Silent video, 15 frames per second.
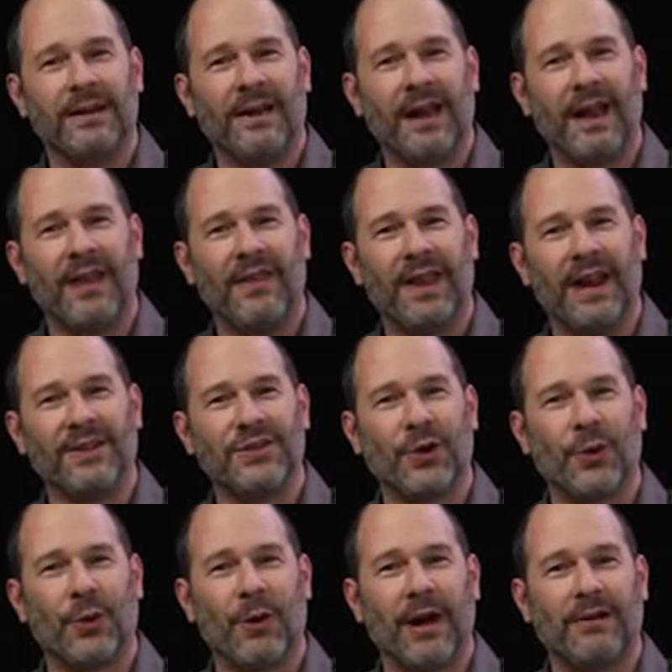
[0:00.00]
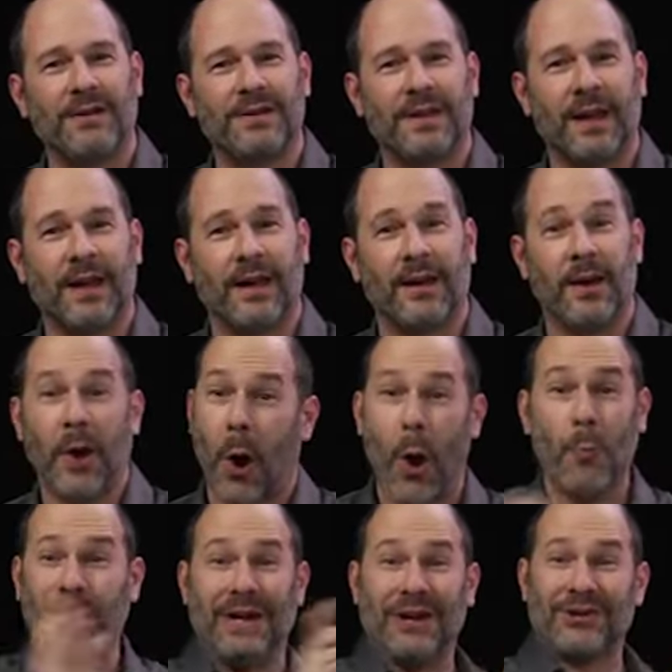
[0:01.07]
and then I turned around and said,
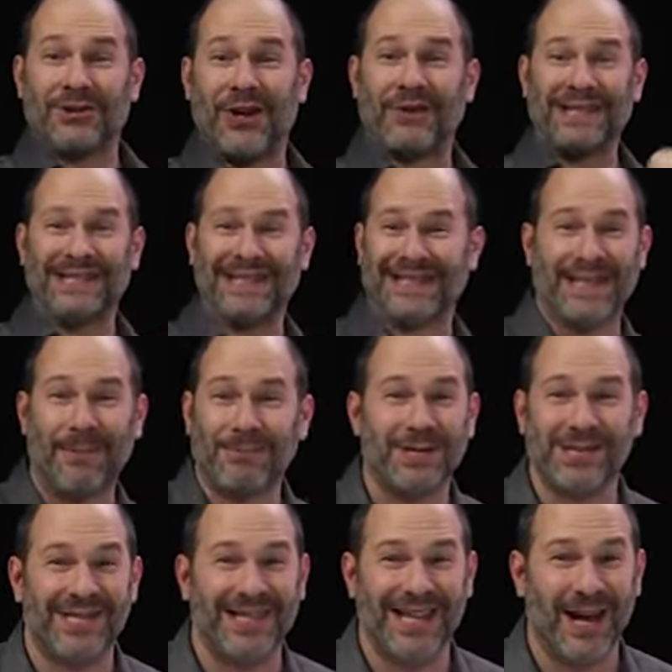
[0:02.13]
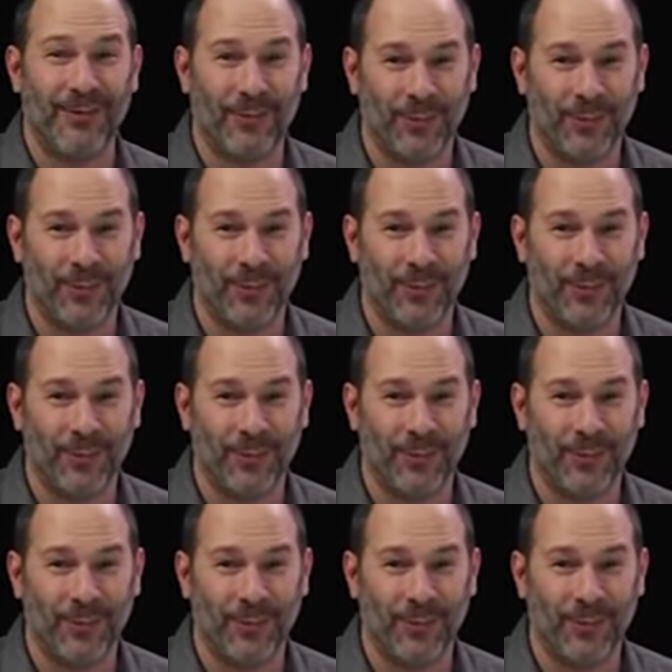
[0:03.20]
oh, but here's all these exceptions to that rule.